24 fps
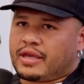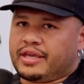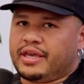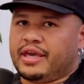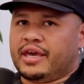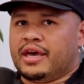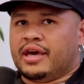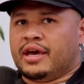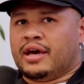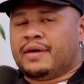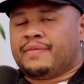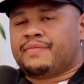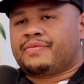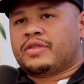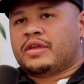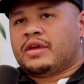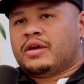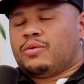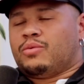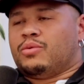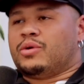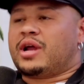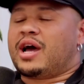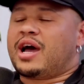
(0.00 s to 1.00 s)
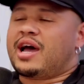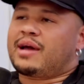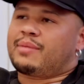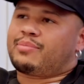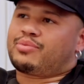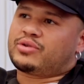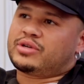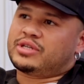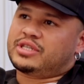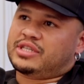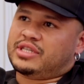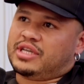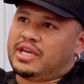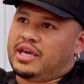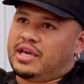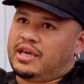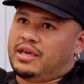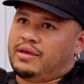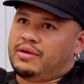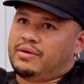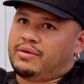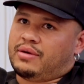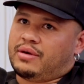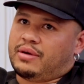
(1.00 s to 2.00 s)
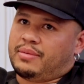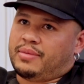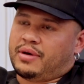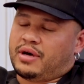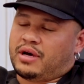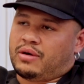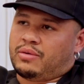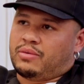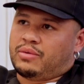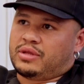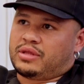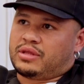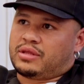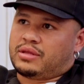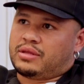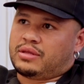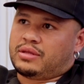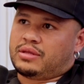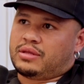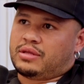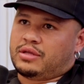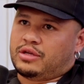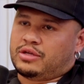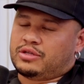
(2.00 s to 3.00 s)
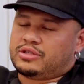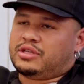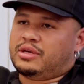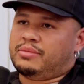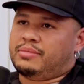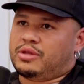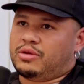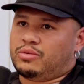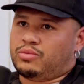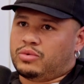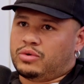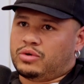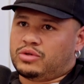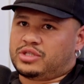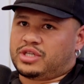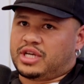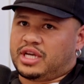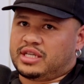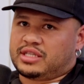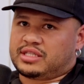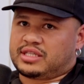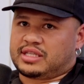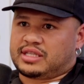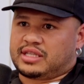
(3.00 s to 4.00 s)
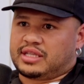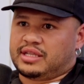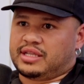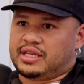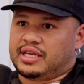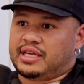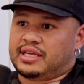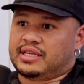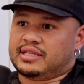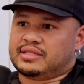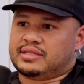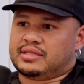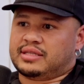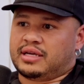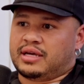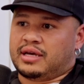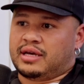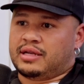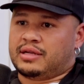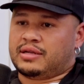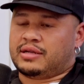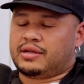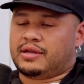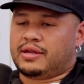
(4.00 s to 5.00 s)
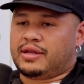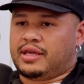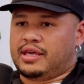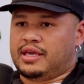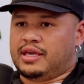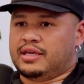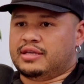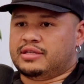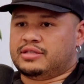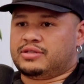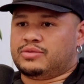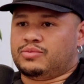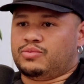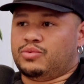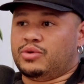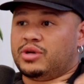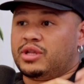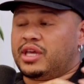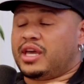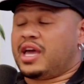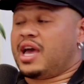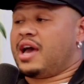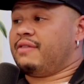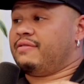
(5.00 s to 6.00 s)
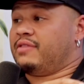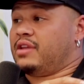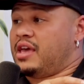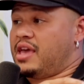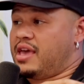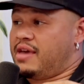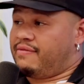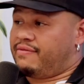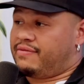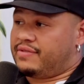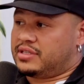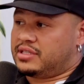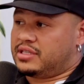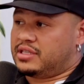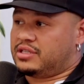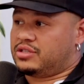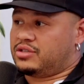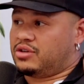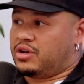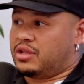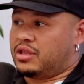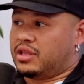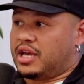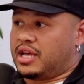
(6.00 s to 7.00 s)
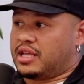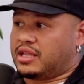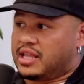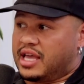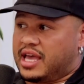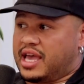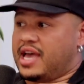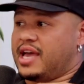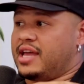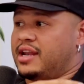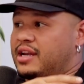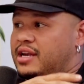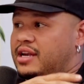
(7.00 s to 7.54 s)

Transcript: Yeah. What I appreciate about some of the rule changes that the league has done is really having an emphasis on, like, the head